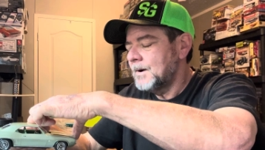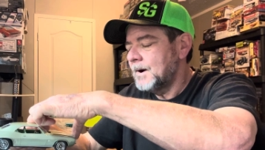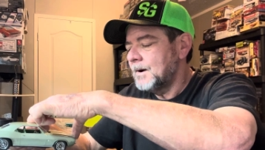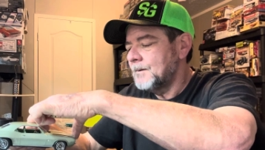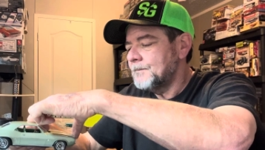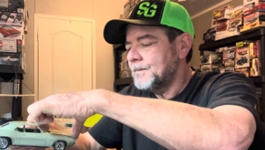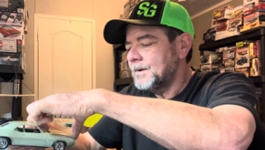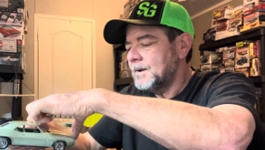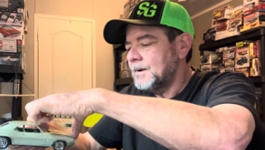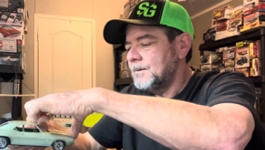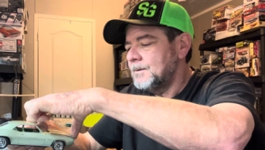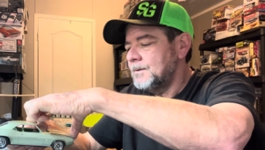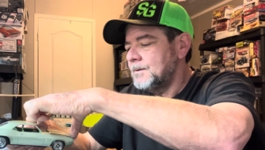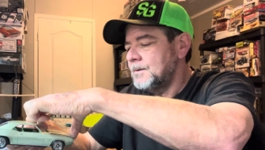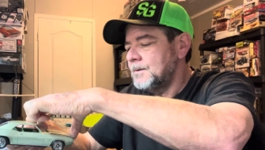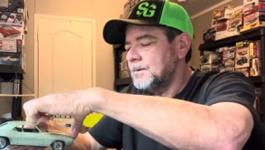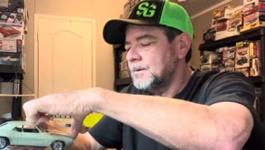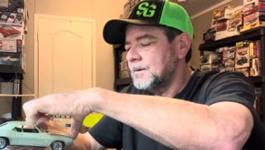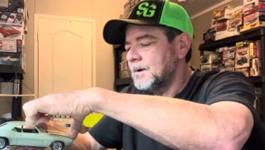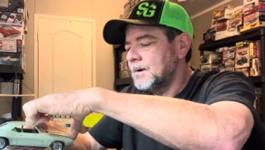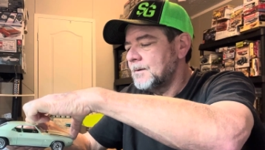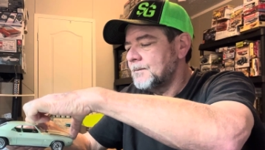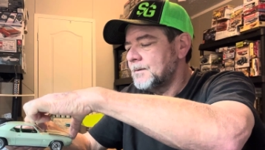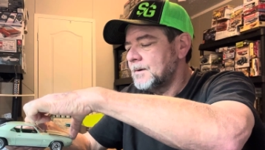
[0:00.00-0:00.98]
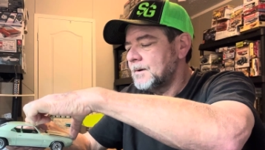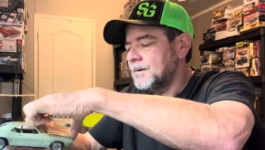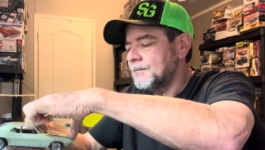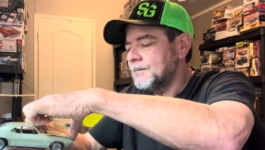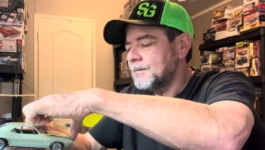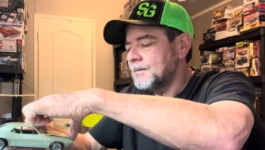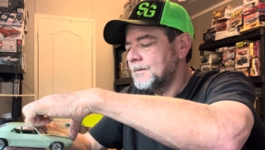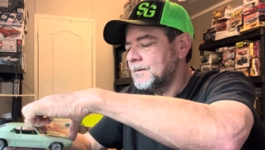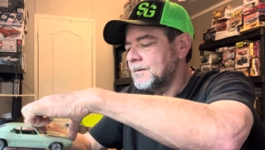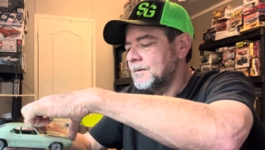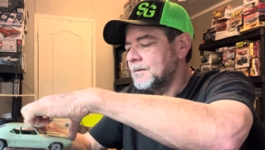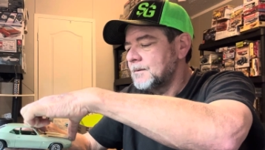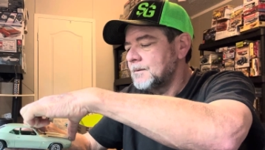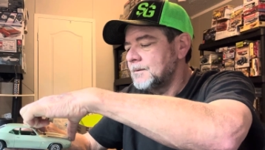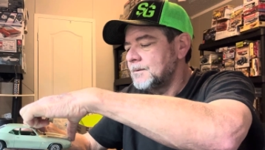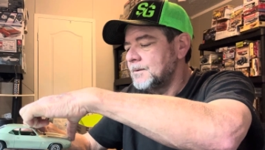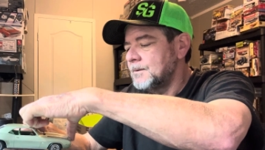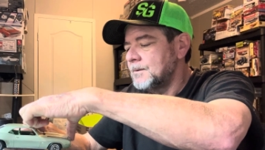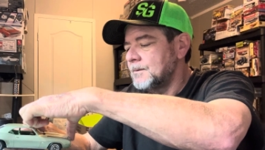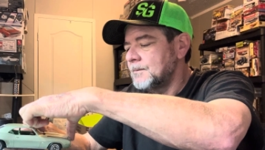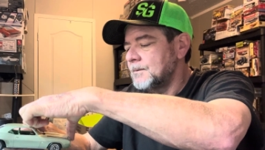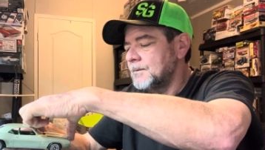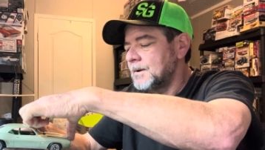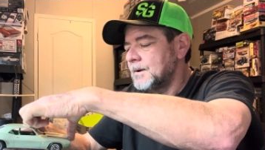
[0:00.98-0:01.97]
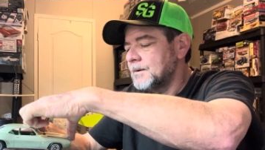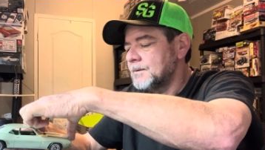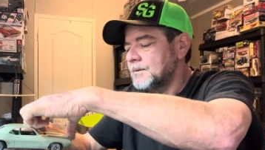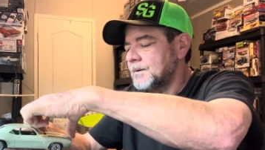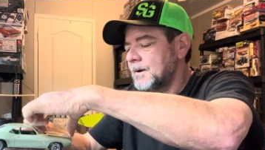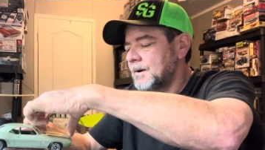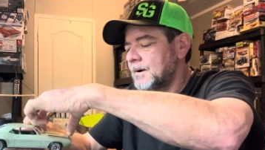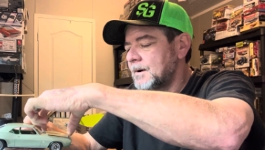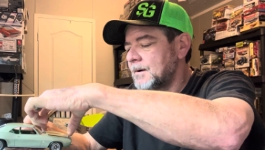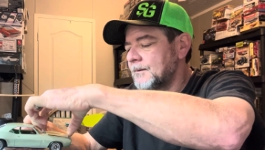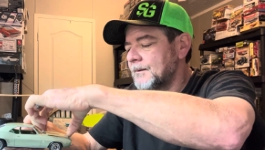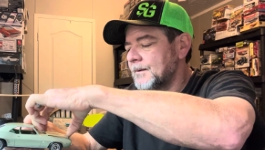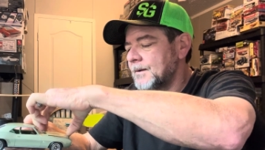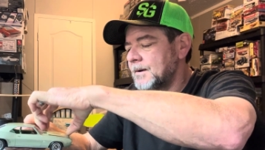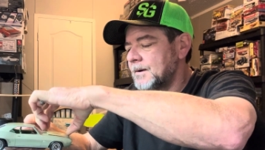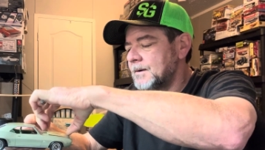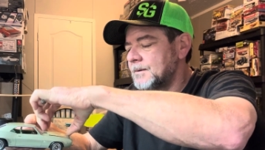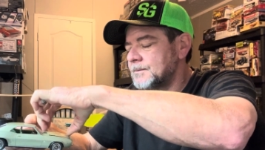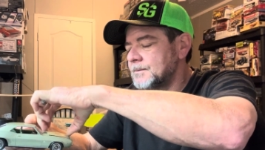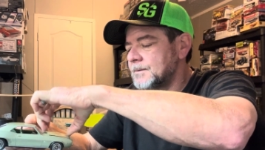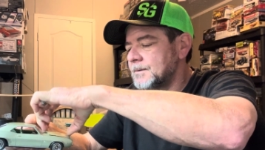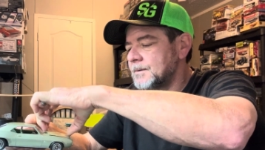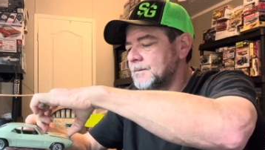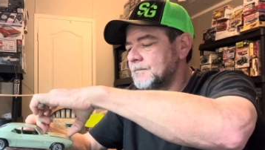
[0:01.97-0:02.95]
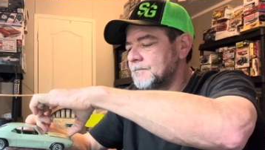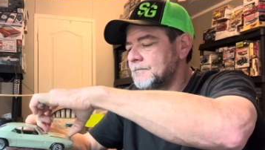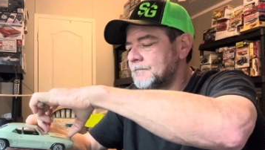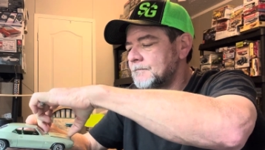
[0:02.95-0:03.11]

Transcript: that hood off there, do it without tearing things up.